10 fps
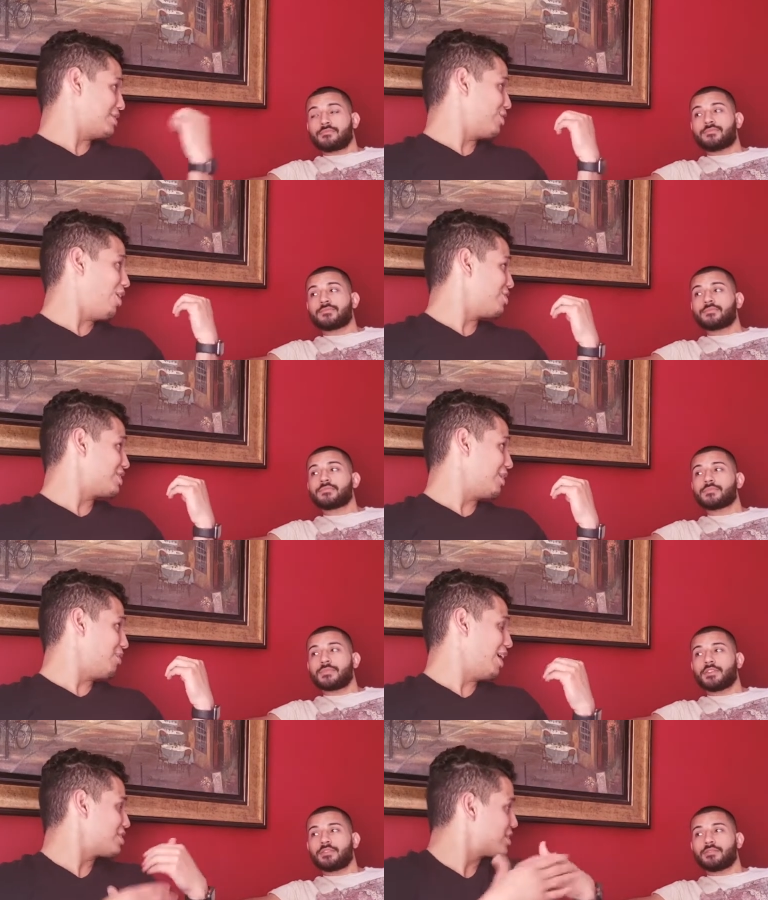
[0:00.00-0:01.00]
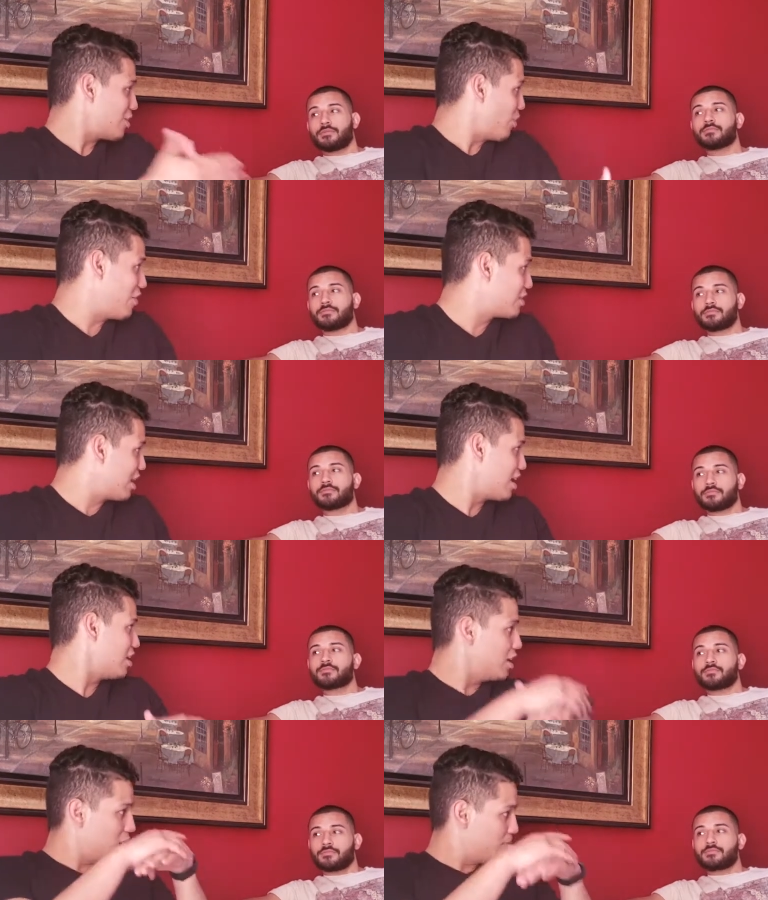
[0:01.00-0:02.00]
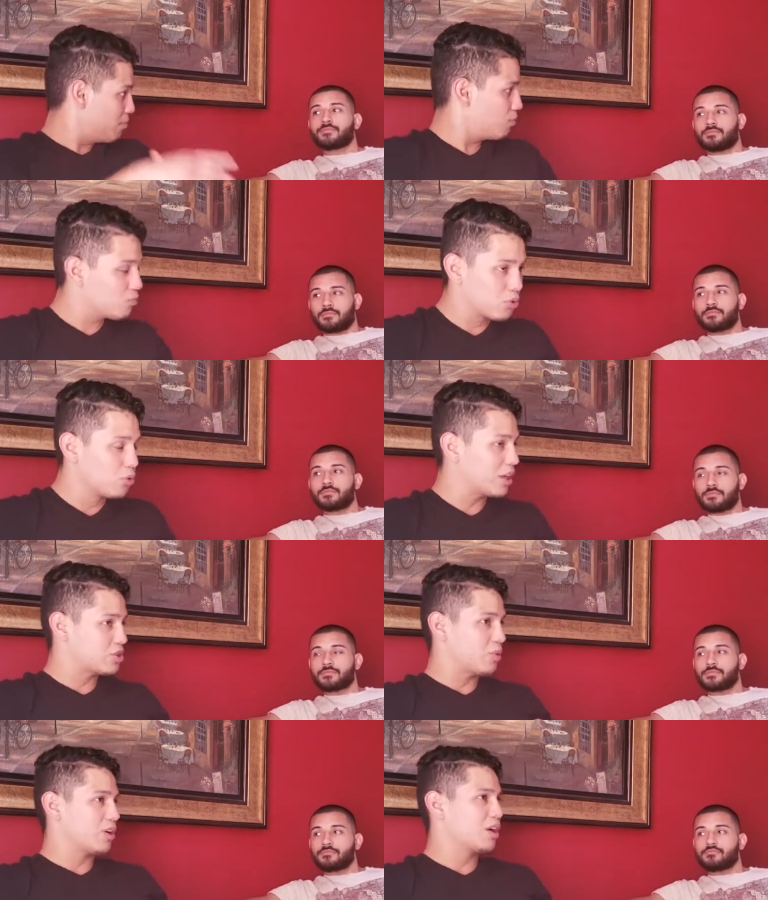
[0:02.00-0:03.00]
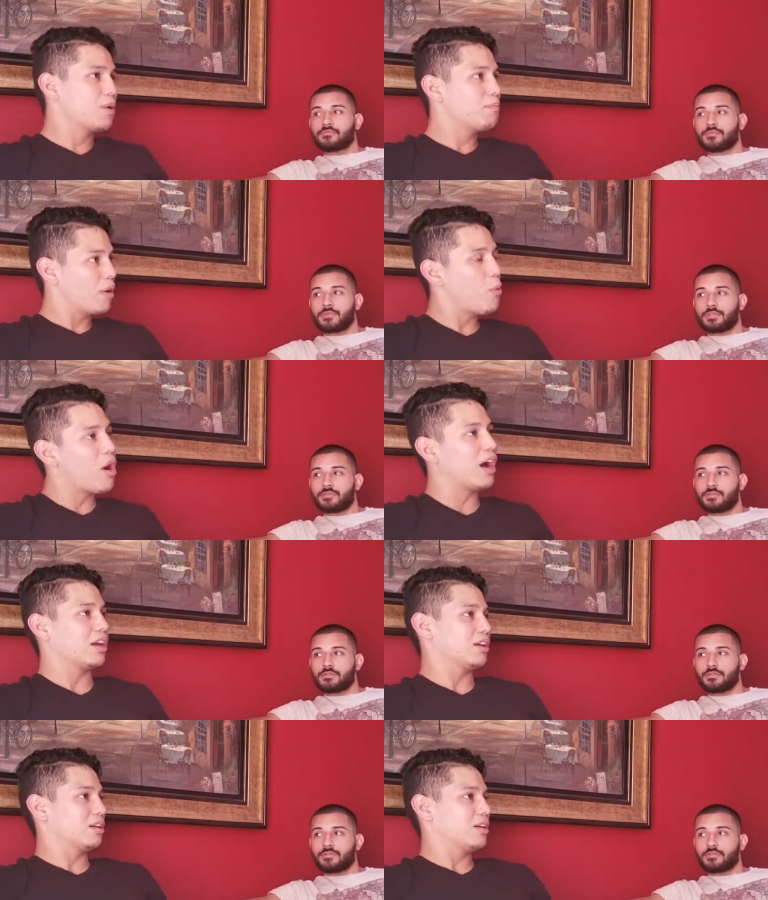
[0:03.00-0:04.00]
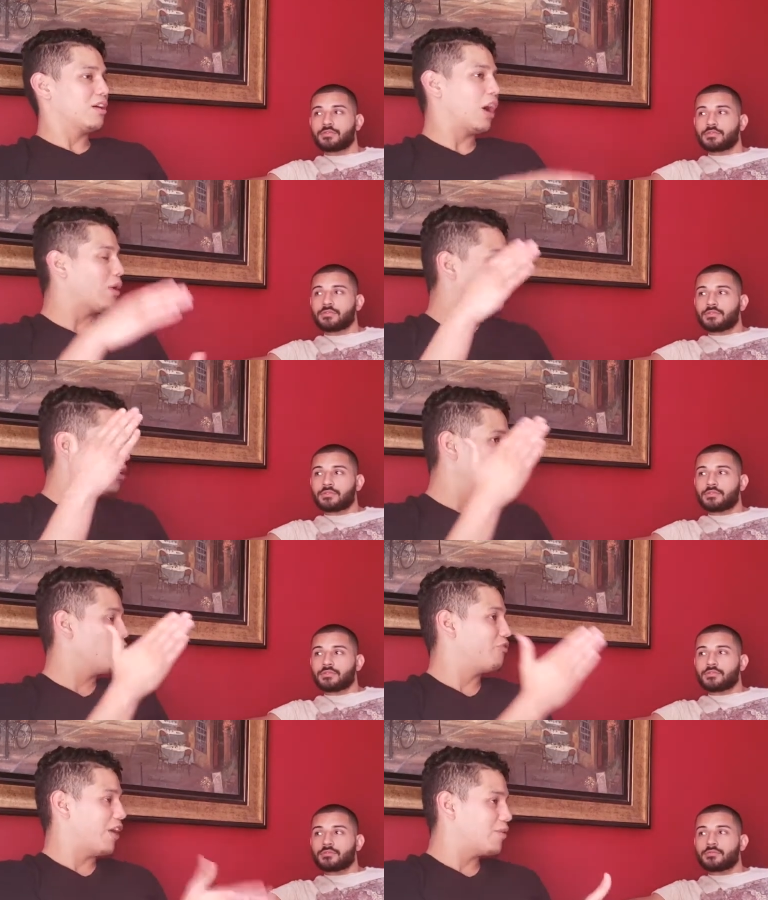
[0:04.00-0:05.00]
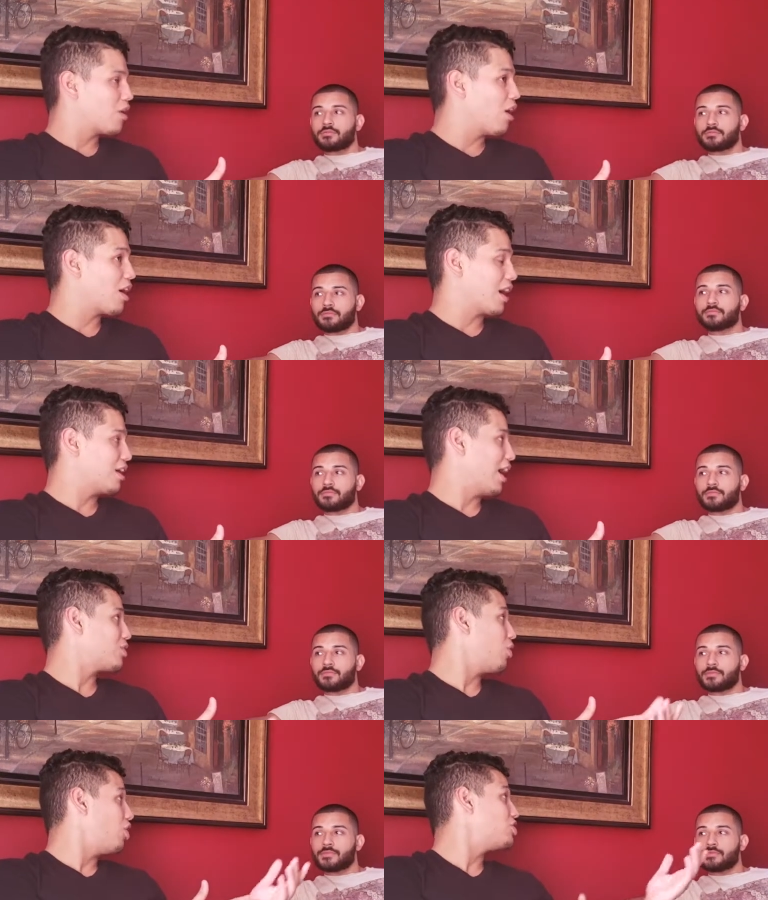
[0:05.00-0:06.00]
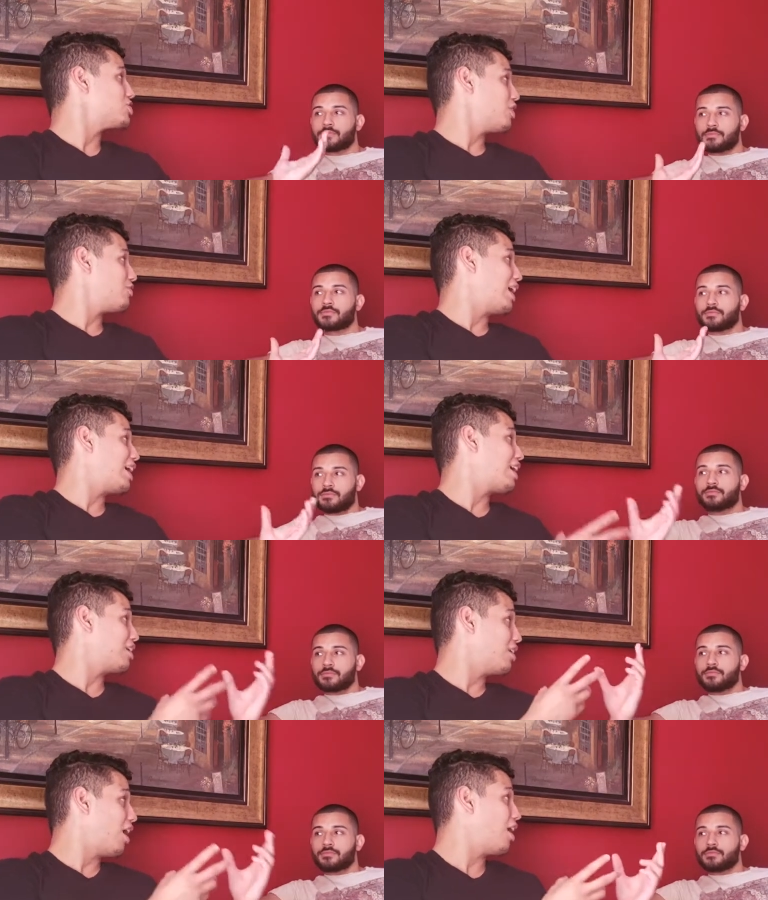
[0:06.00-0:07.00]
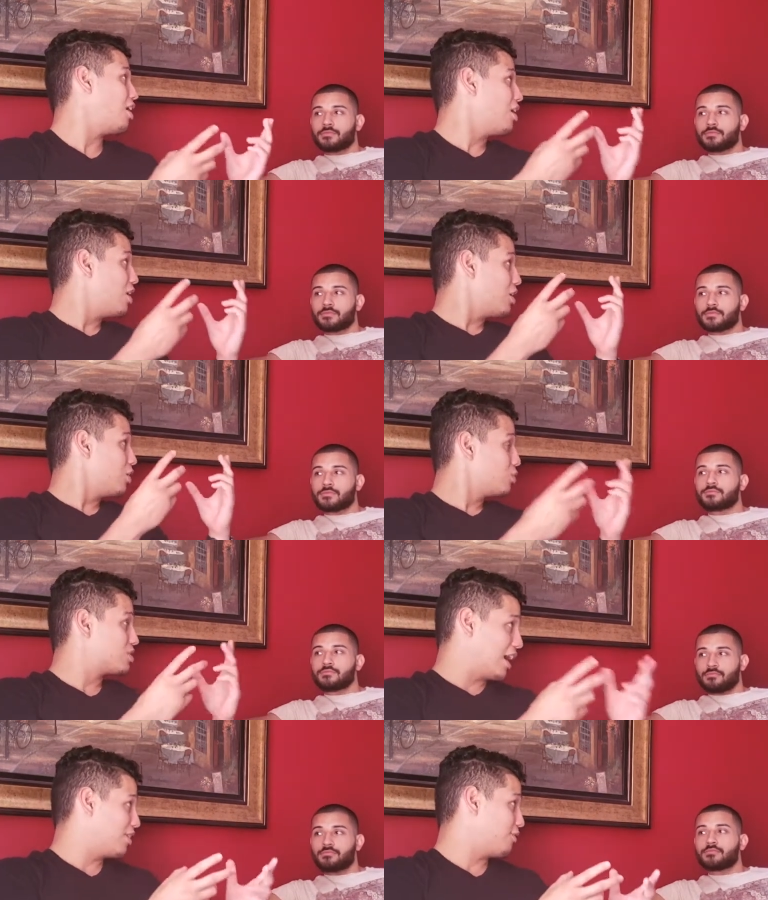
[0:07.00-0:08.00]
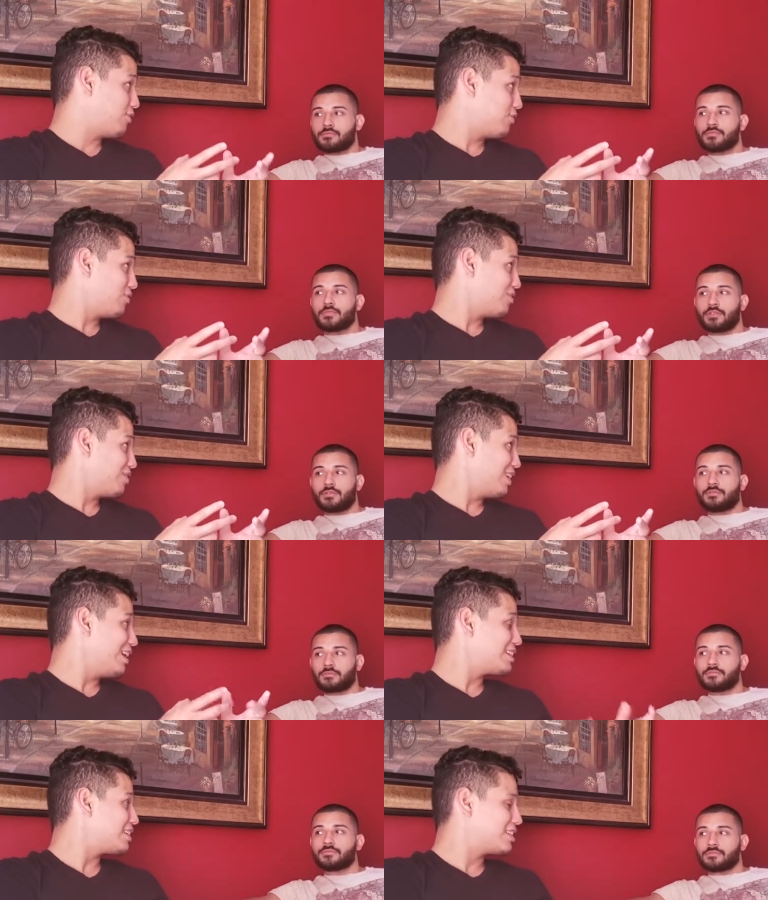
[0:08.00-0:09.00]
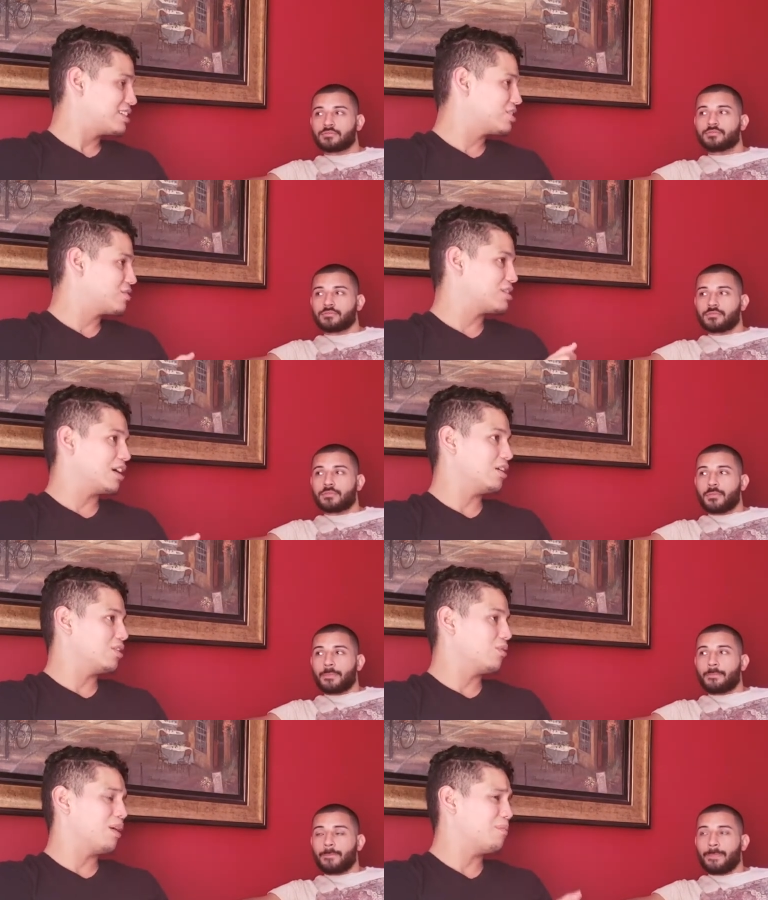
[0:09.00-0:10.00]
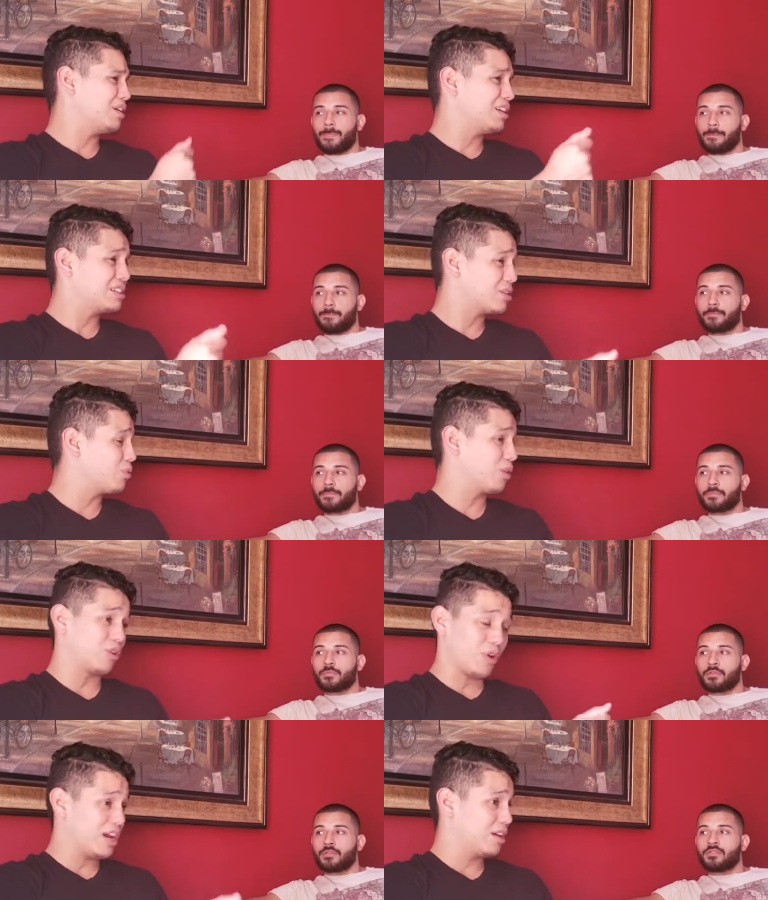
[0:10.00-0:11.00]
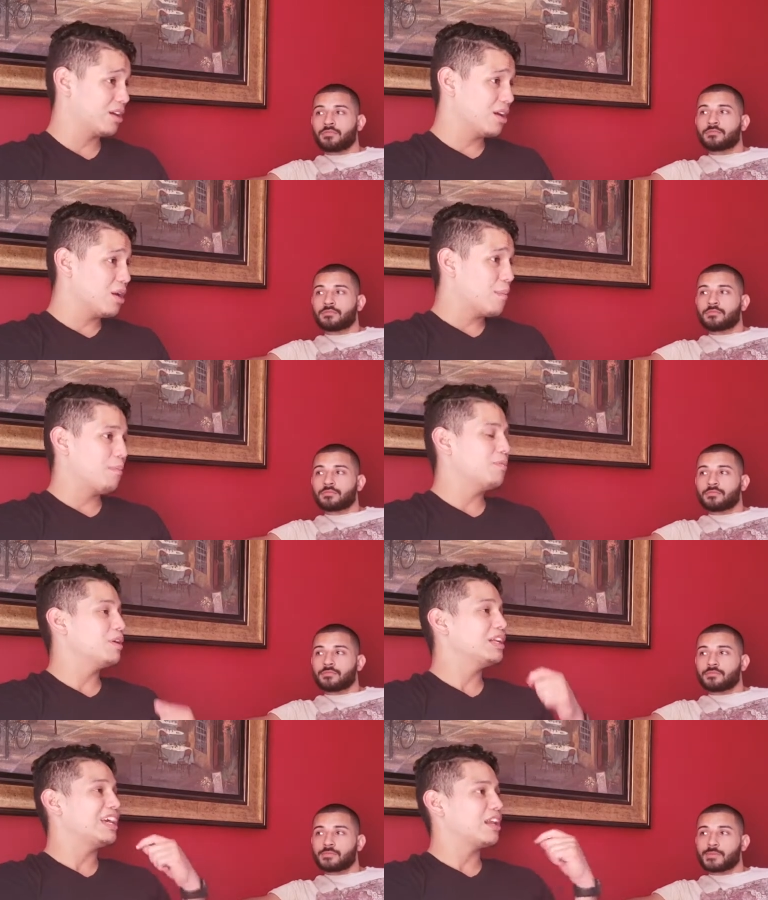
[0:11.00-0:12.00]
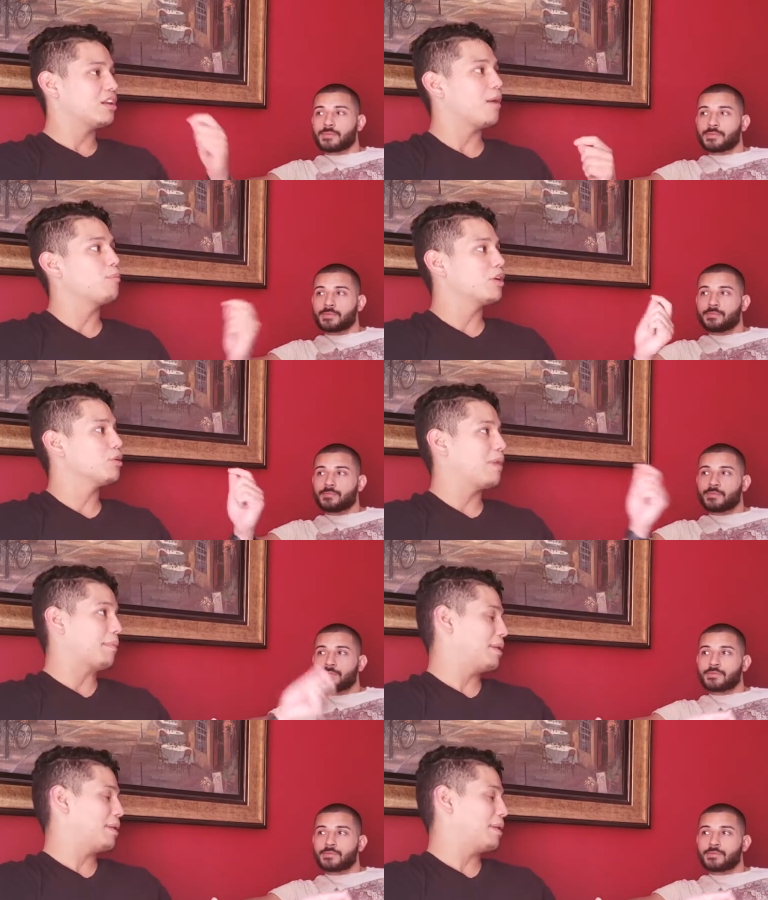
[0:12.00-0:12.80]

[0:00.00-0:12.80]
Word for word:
Speaker 1: do that all the time, right? Yeah. I just say every day, do extra work. But why? I'd rather go home 5 o'clock and handle other stuff that I cannot lose sight of. Yeah. And it's a decision of saying, you know what, money is a great, but money cannot bring you back